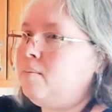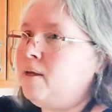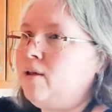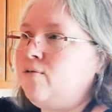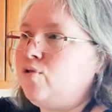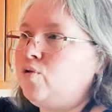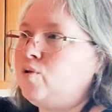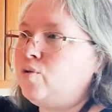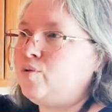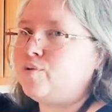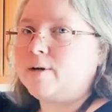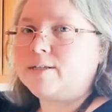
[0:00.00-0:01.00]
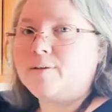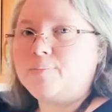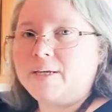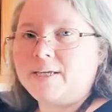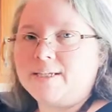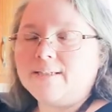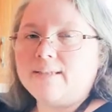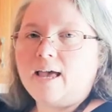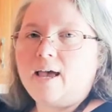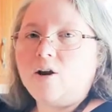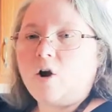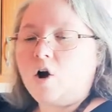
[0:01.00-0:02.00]
If you use recipes
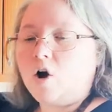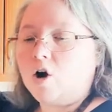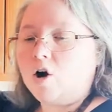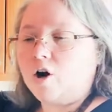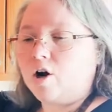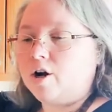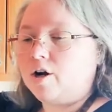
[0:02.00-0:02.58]
that are